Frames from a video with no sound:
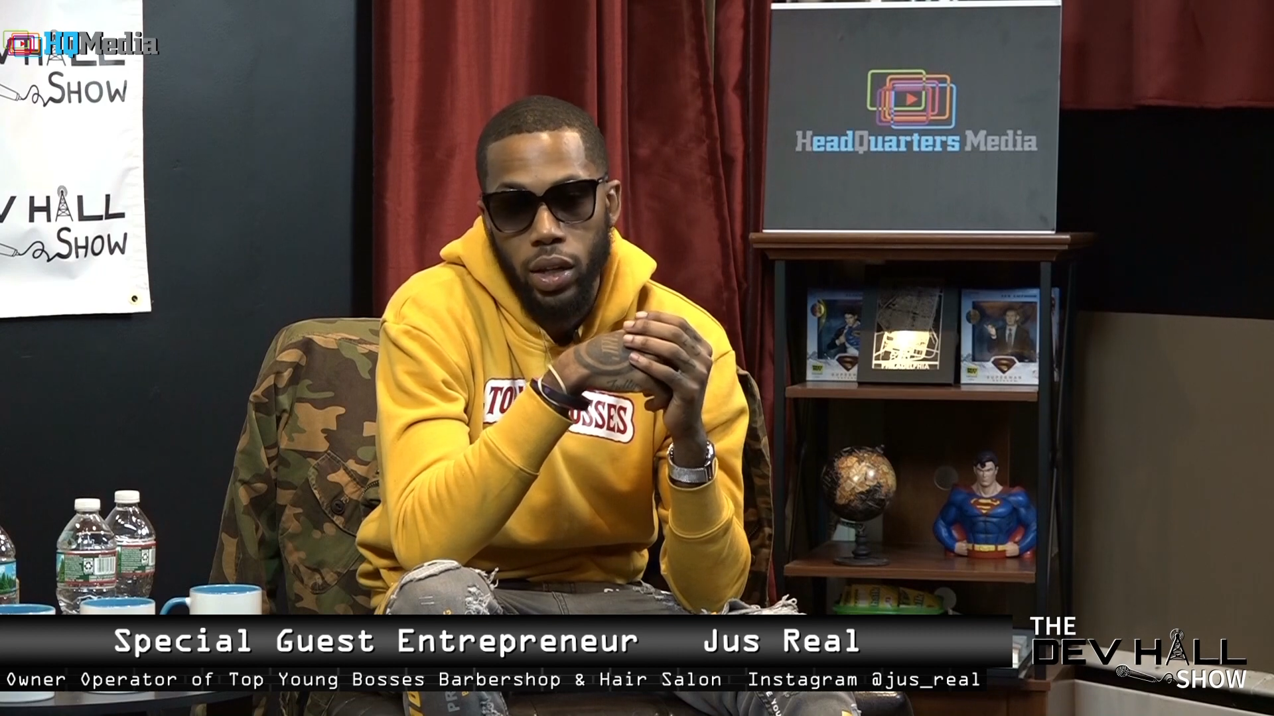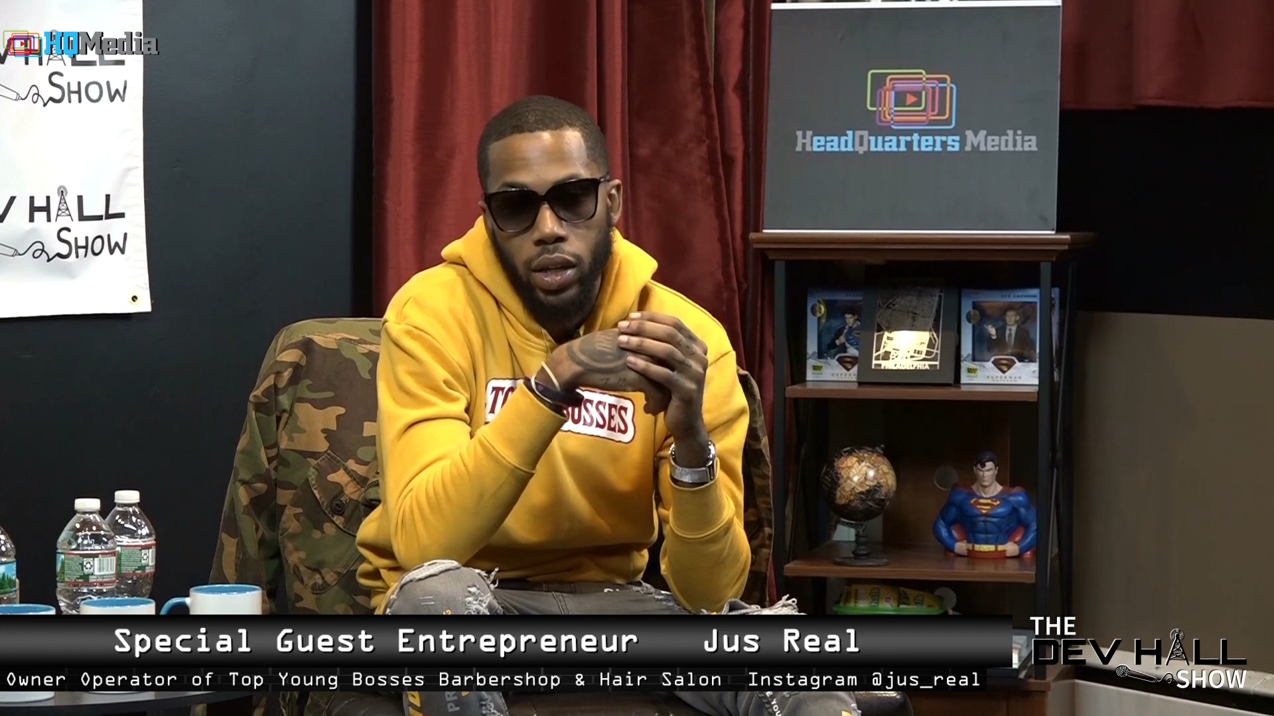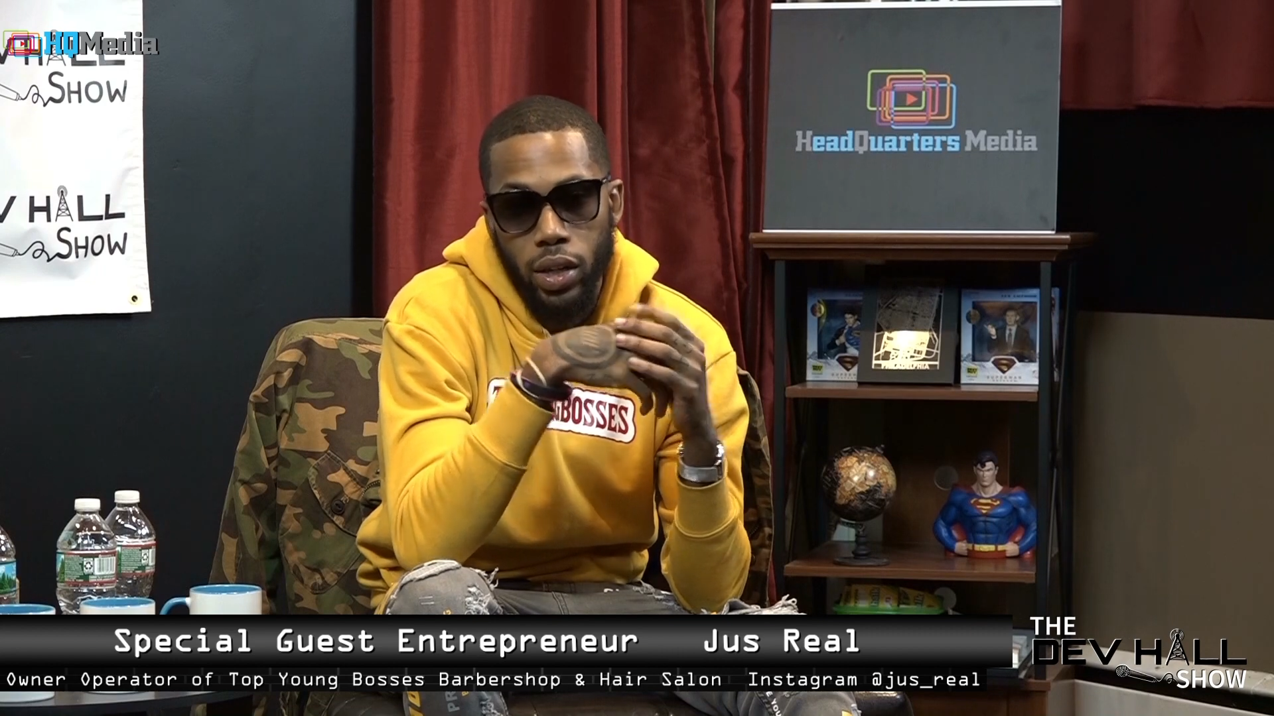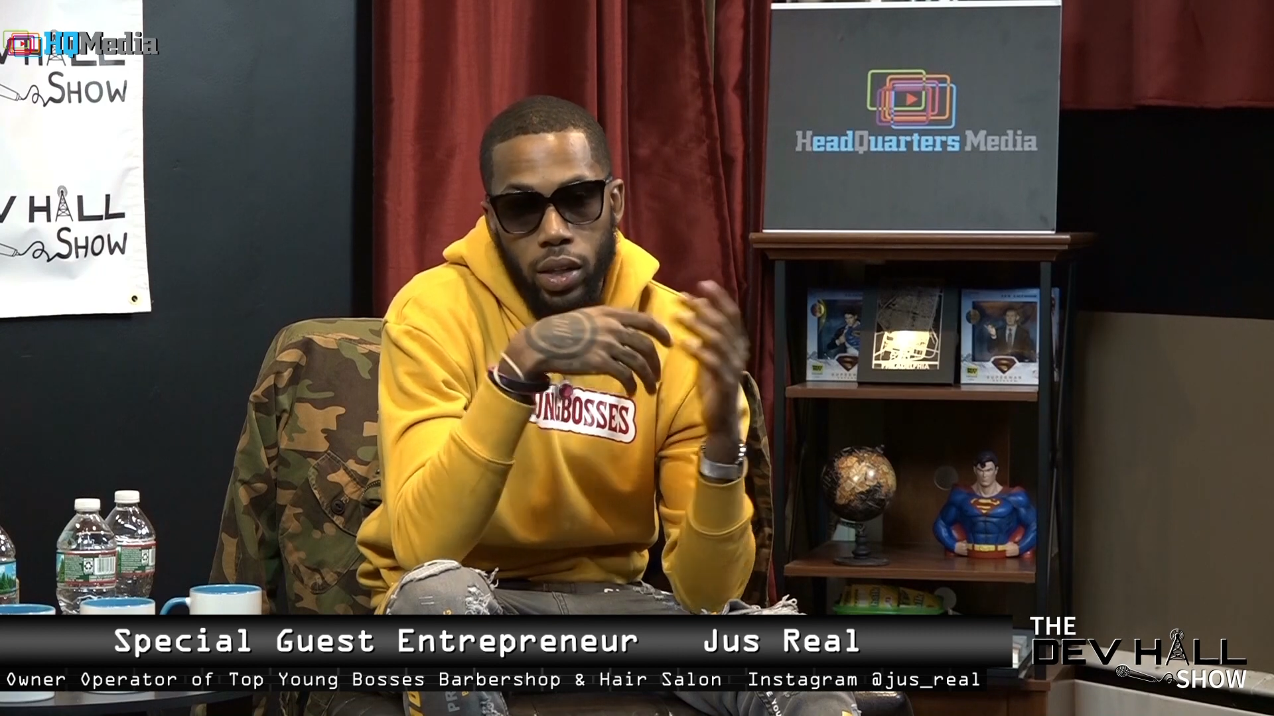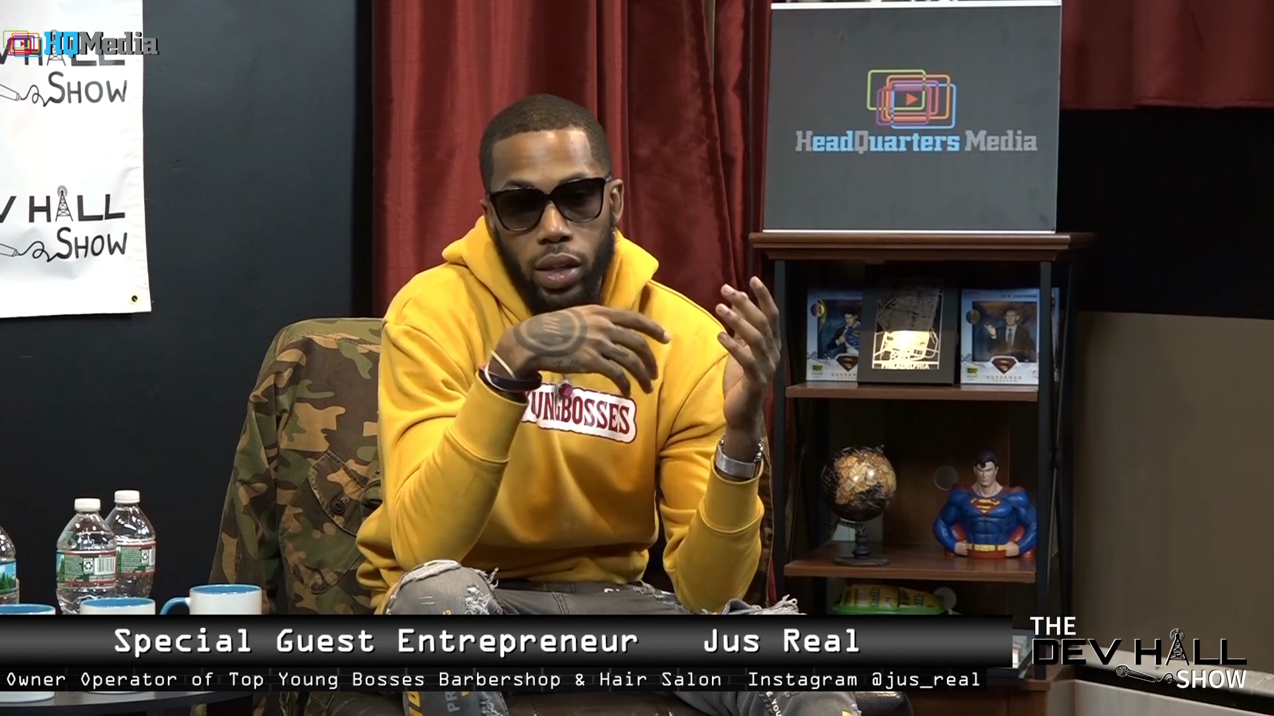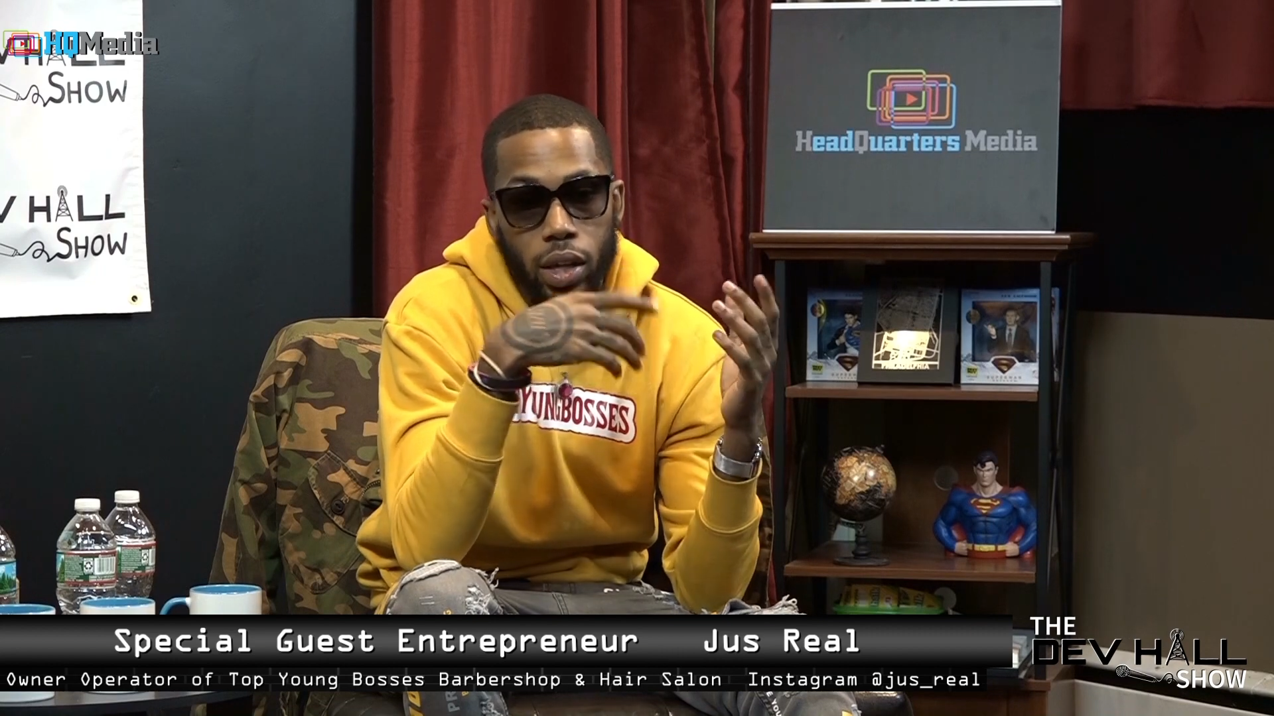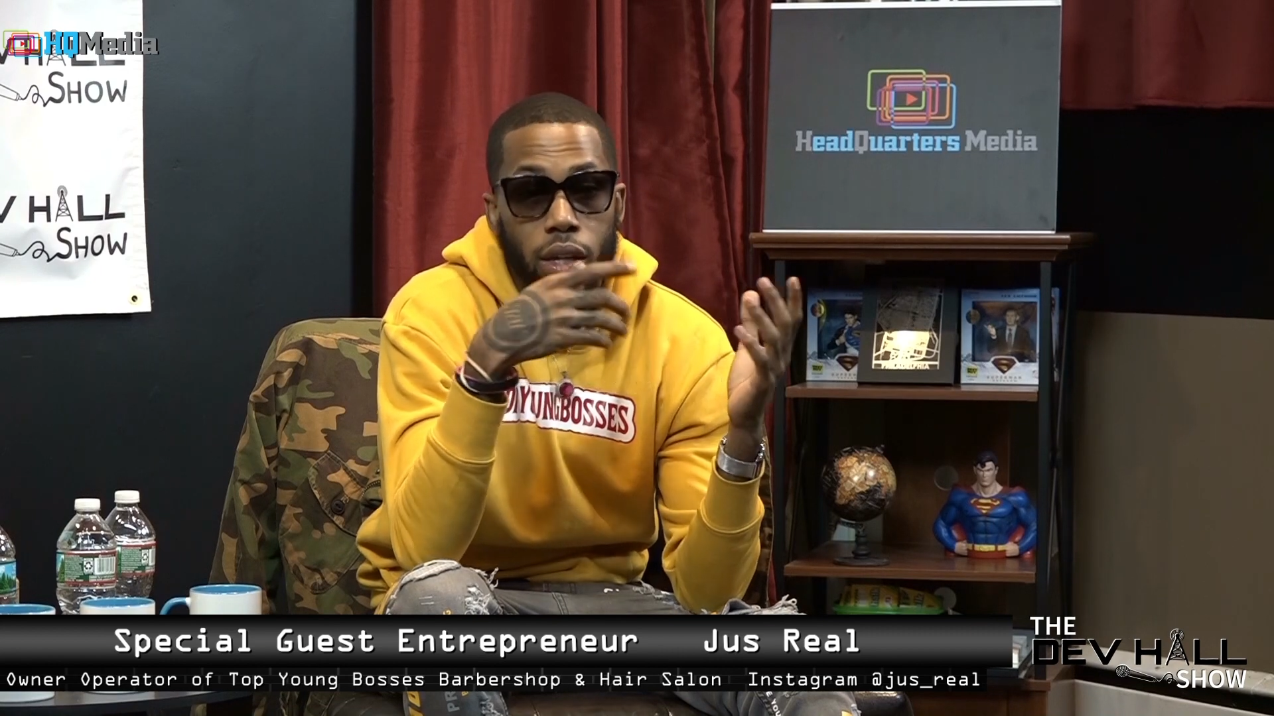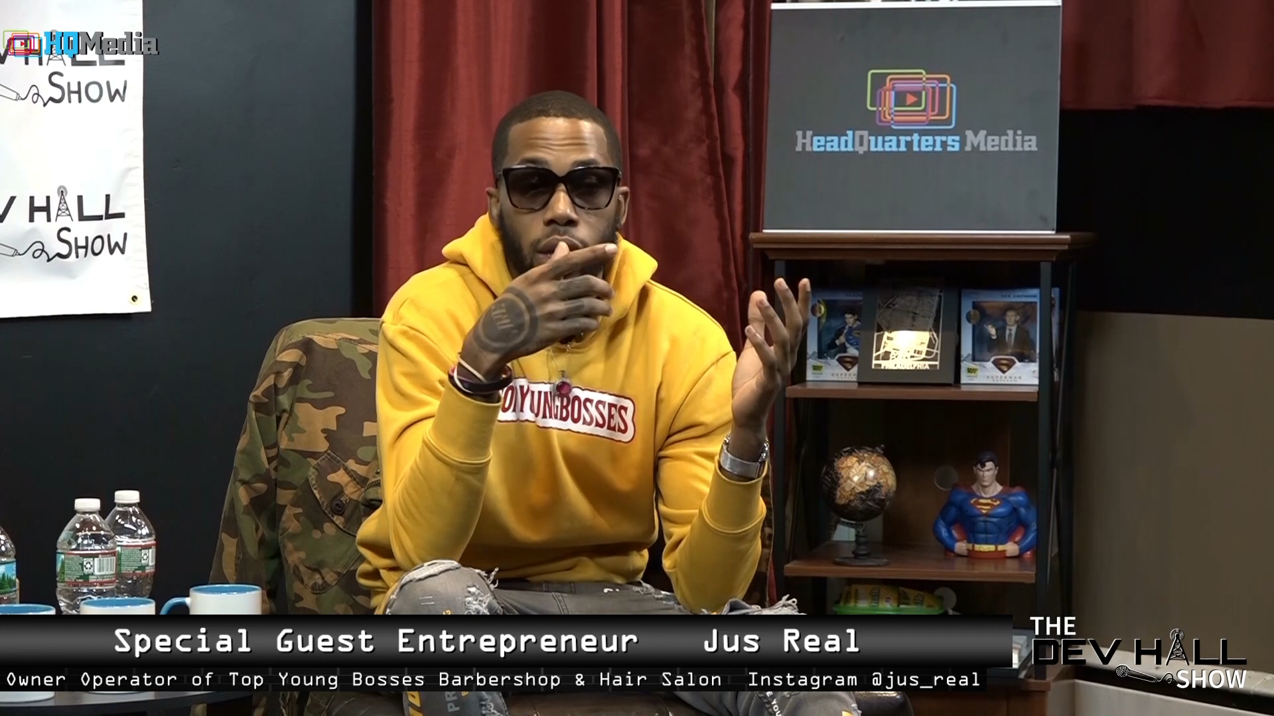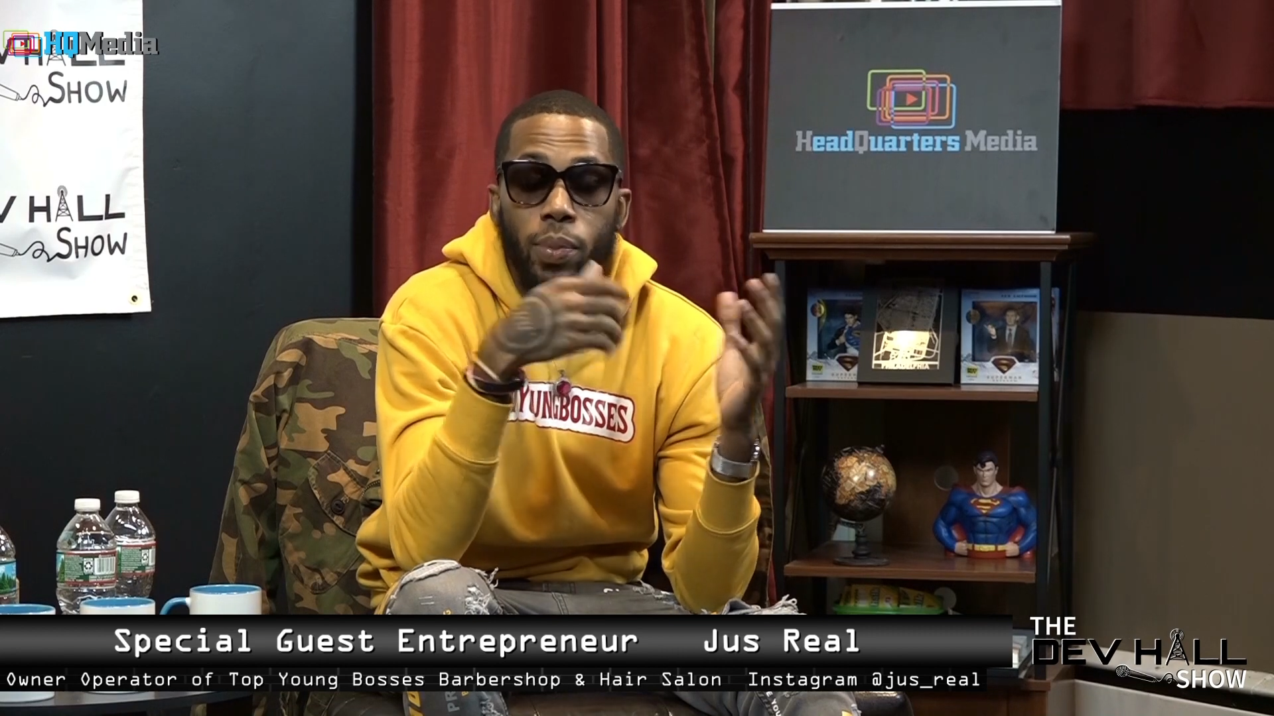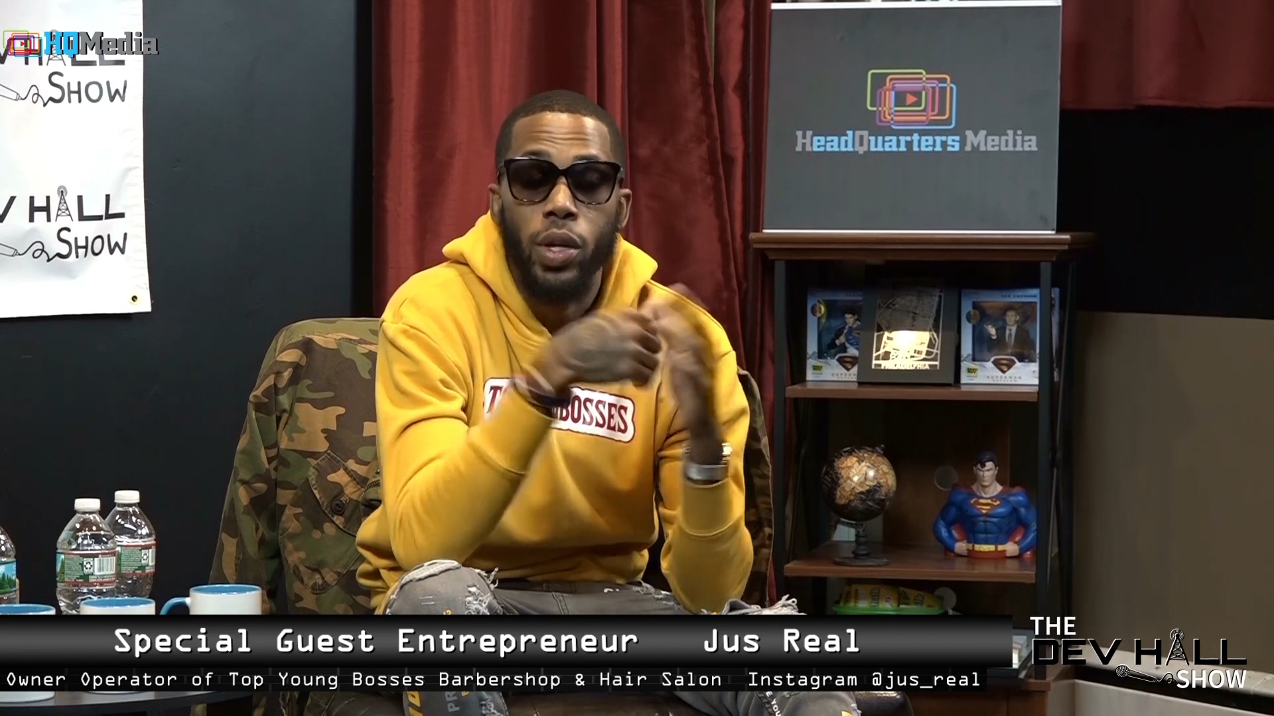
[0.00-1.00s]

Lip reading: That and it get